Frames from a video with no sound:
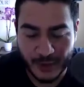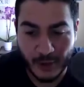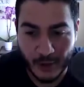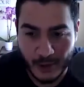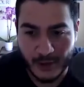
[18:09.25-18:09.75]

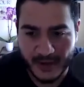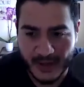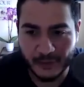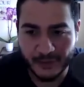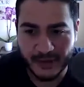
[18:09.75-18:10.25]
pretty hard on
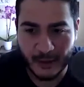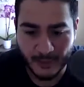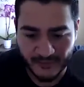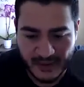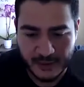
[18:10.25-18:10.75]

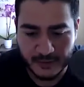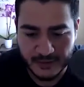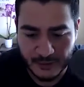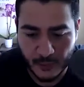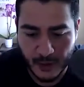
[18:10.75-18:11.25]
healthcare
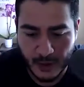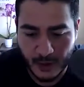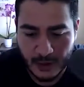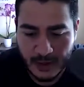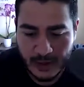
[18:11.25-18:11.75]
professionals who
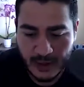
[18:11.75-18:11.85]
are